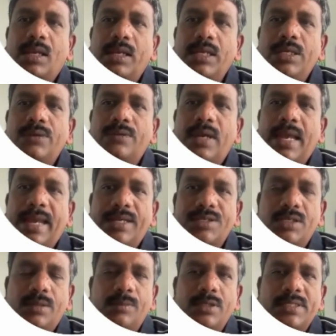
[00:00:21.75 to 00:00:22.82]
into
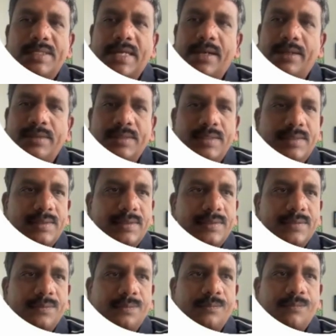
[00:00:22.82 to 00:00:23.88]
actionable strategies.